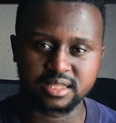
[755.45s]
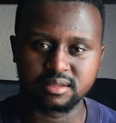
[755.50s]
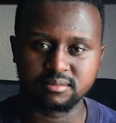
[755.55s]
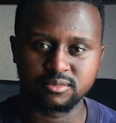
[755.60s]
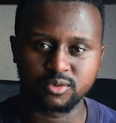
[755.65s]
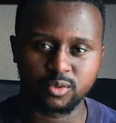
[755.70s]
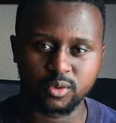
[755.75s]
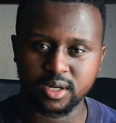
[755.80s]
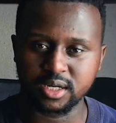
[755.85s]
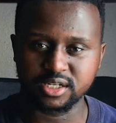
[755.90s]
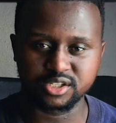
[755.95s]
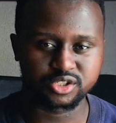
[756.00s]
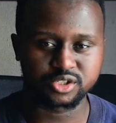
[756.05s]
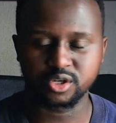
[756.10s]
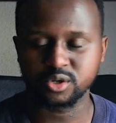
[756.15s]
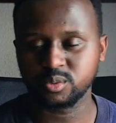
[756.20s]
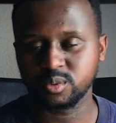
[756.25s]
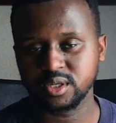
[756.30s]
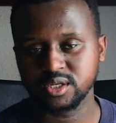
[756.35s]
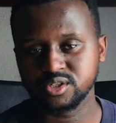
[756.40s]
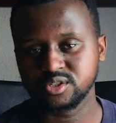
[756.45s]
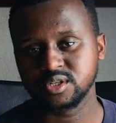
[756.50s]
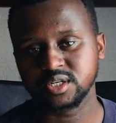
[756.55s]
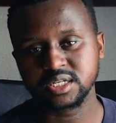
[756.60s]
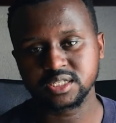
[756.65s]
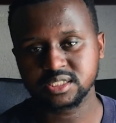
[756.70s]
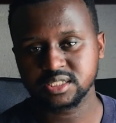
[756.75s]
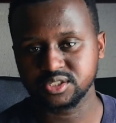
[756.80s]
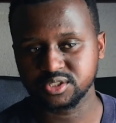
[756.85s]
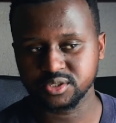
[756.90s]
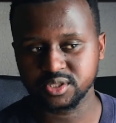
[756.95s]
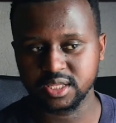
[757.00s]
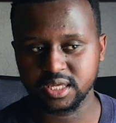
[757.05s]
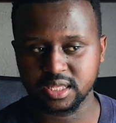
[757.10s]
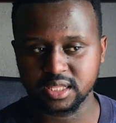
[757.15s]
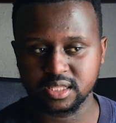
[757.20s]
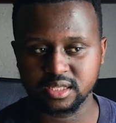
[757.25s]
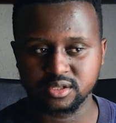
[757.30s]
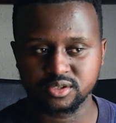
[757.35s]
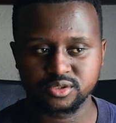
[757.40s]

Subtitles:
one is not willing to listen to the other.